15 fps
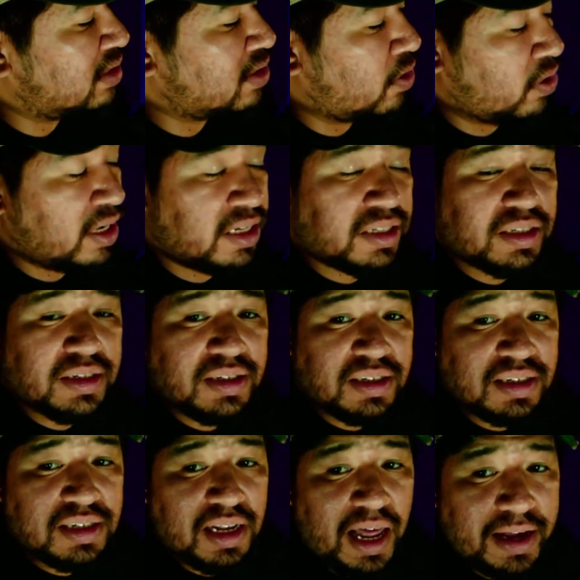There is a
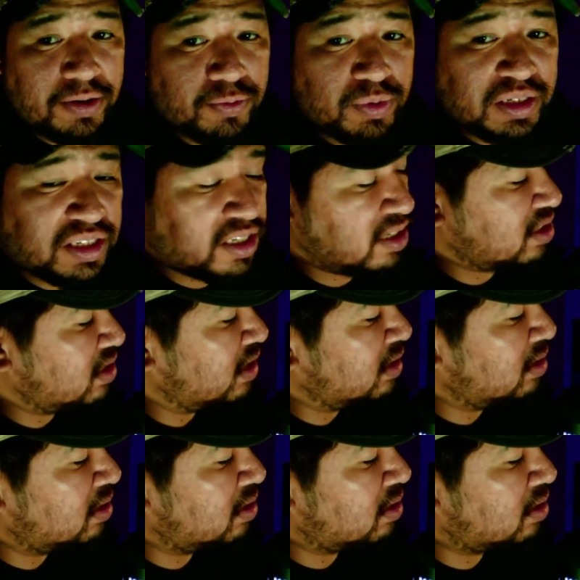slight
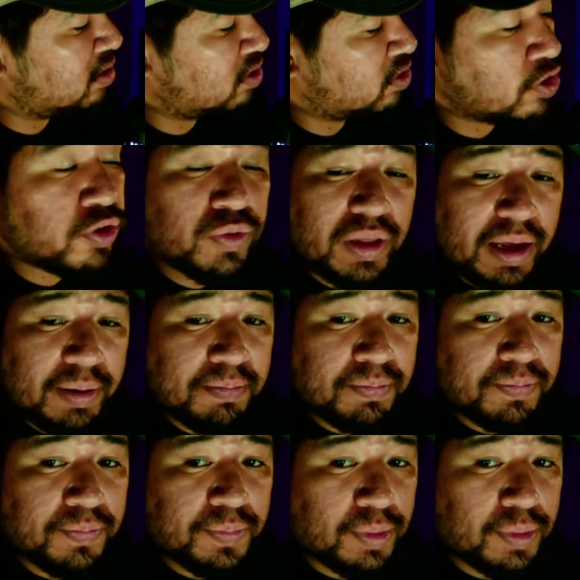resistance to them,